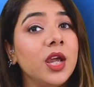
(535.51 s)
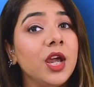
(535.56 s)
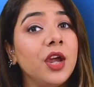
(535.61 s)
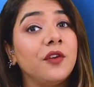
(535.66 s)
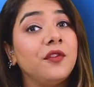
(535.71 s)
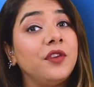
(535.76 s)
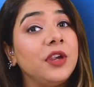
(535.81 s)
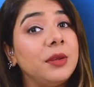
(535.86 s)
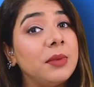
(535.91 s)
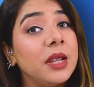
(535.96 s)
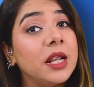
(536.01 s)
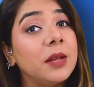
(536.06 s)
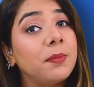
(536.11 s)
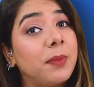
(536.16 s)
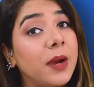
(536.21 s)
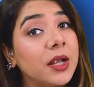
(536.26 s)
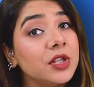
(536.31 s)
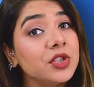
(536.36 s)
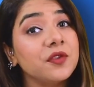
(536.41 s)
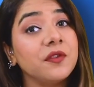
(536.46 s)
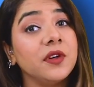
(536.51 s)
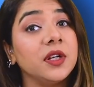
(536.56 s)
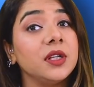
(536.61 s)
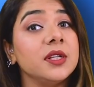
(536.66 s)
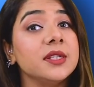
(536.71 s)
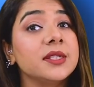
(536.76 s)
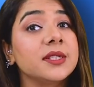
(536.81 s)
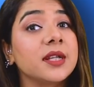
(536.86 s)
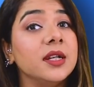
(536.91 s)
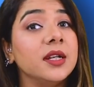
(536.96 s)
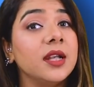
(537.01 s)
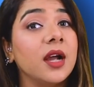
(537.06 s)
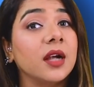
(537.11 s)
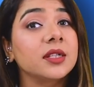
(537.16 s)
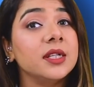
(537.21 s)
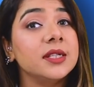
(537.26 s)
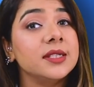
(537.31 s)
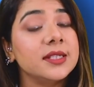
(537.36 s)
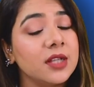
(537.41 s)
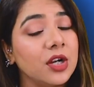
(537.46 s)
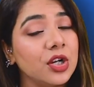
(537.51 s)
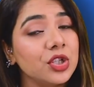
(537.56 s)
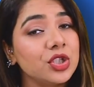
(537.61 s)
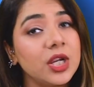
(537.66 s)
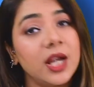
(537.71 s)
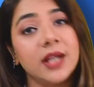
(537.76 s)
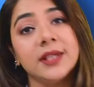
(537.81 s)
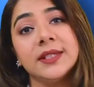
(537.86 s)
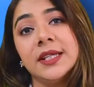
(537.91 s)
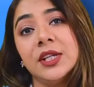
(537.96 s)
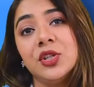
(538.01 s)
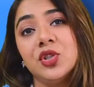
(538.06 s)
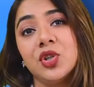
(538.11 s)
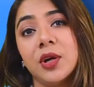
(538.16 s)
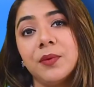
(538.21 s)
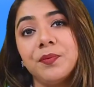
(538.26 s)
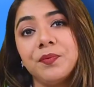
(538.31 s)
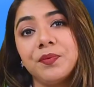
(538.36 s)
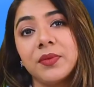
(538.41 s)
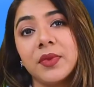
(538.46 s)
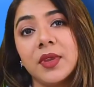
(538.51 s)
female punch witness conducted search and seizure.